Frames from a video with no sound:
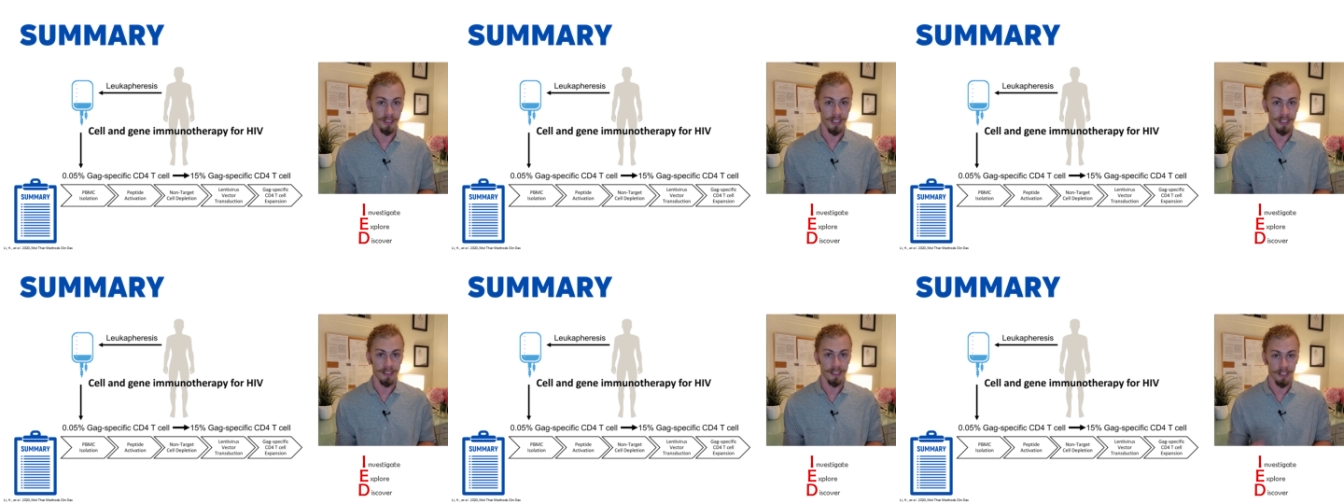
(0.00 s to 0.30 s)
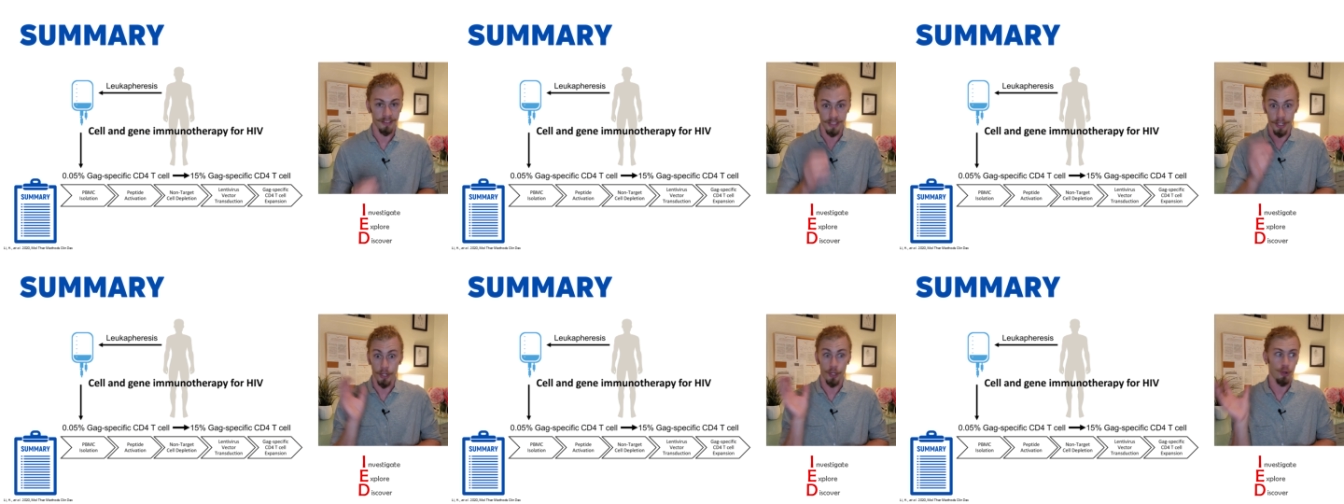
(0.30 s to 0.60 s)
T
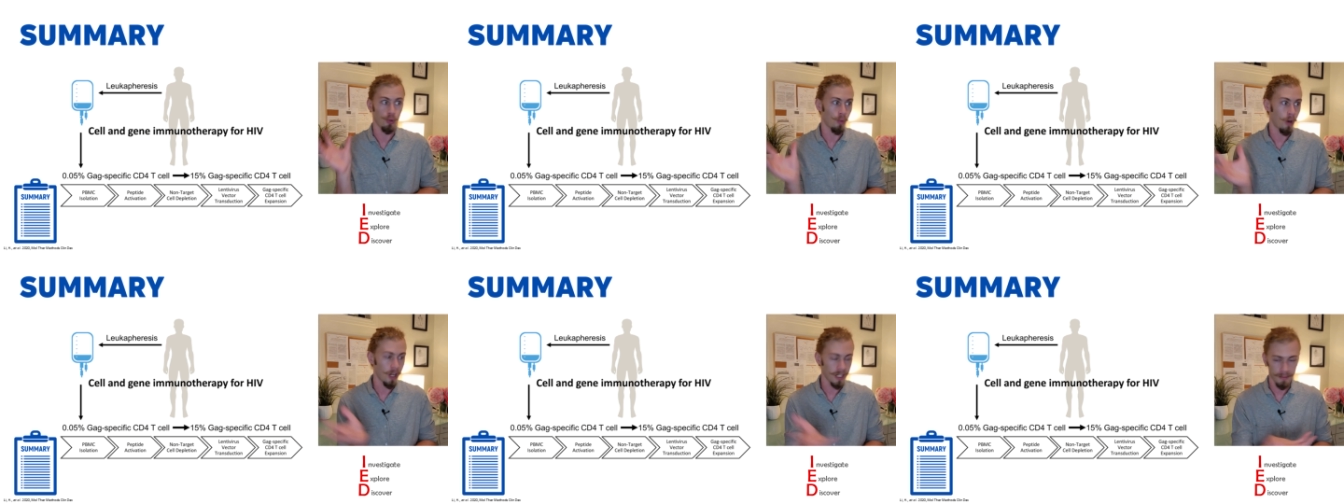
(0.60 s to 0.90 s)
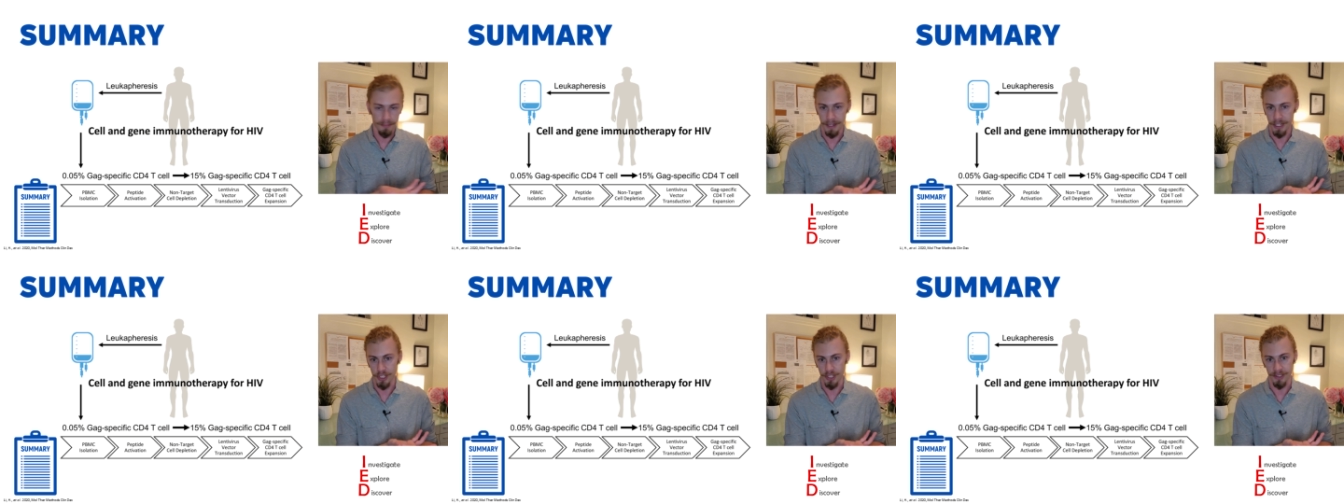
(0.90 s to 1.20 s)
cells across
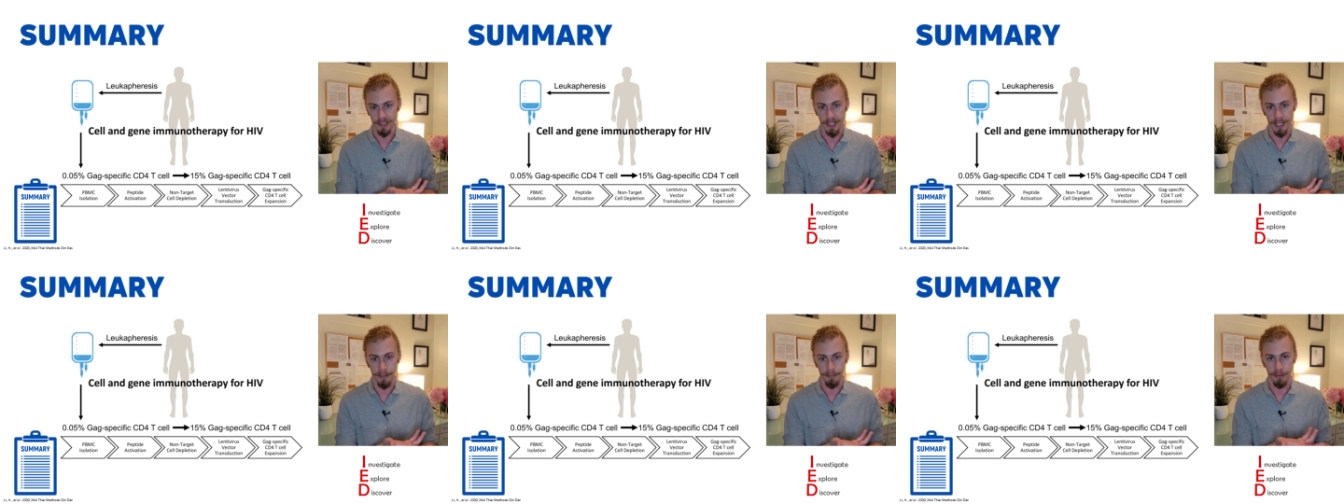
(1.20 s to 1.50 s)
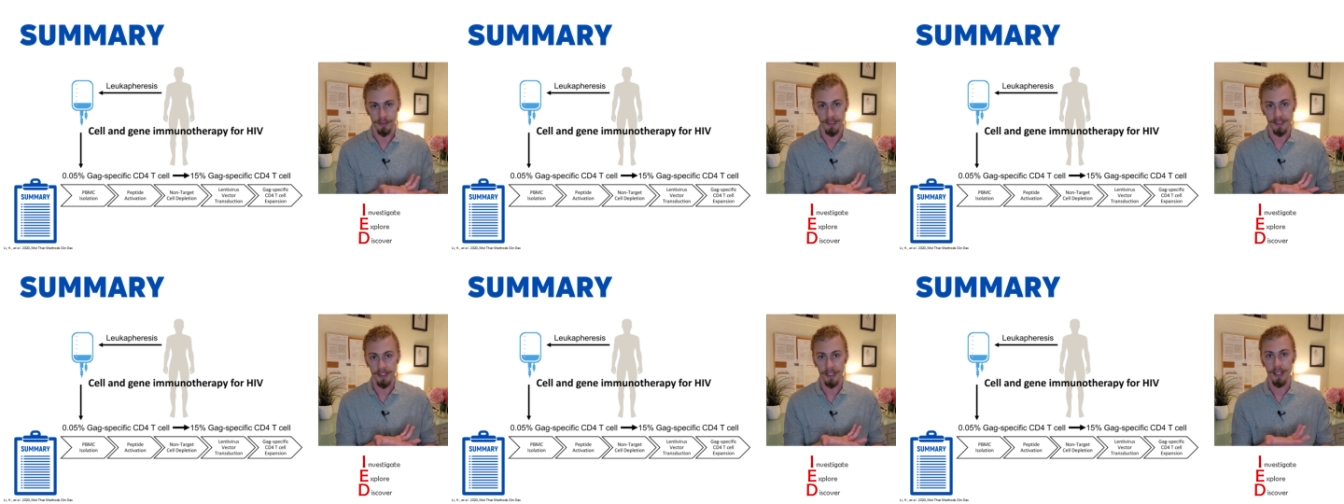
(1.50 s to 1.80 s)
patient
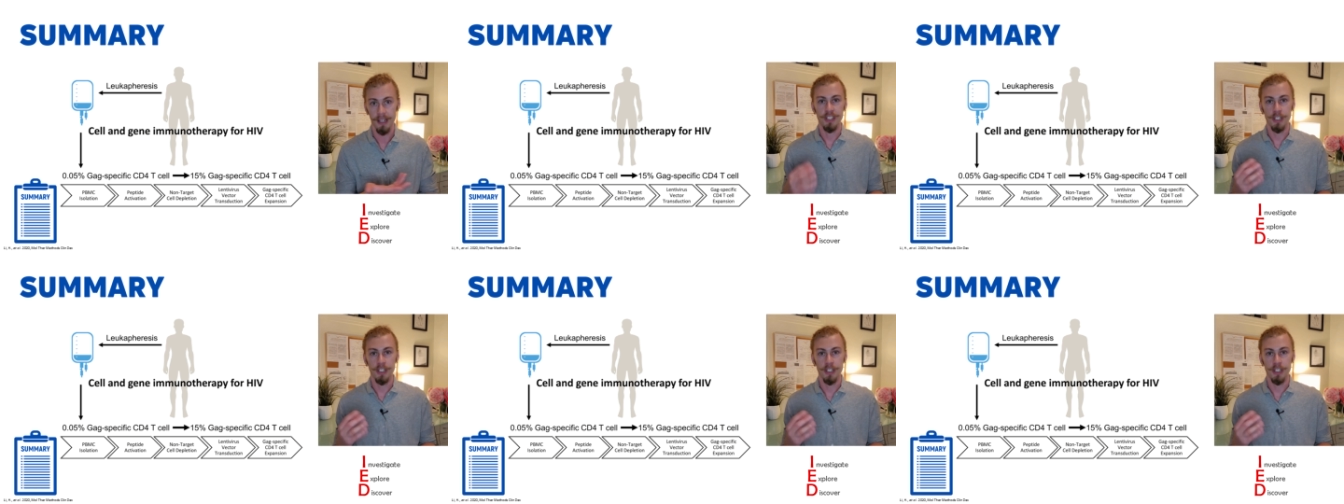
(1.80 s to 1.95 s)
samples